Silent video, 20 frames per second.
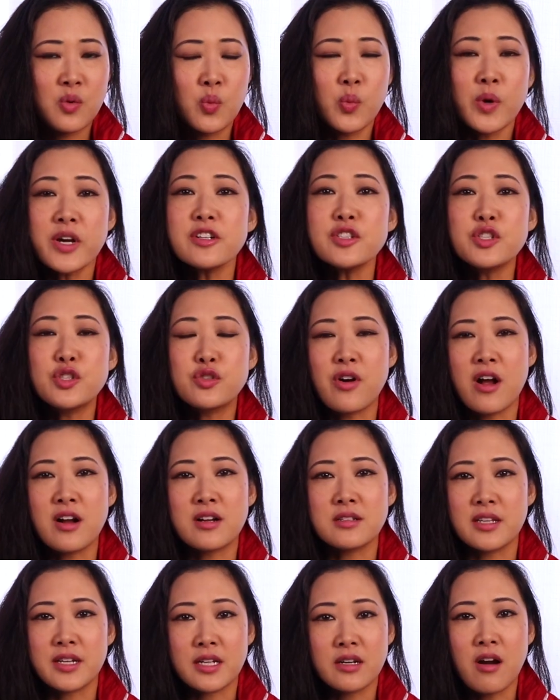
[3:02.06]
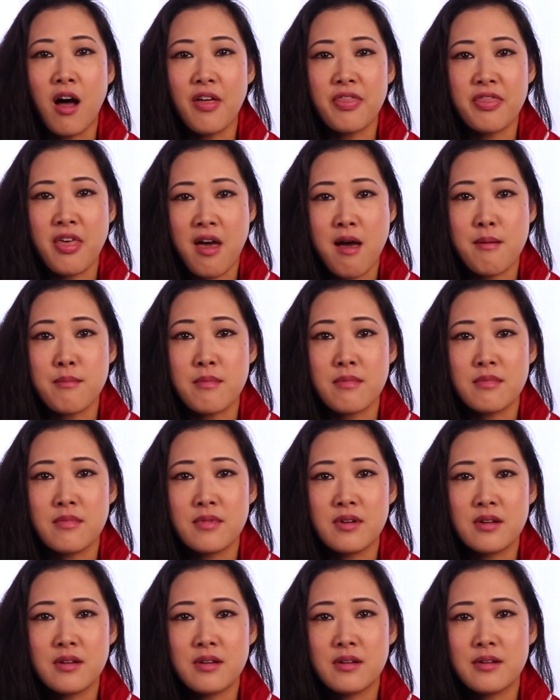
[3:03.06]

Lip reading: We're struggling, not them.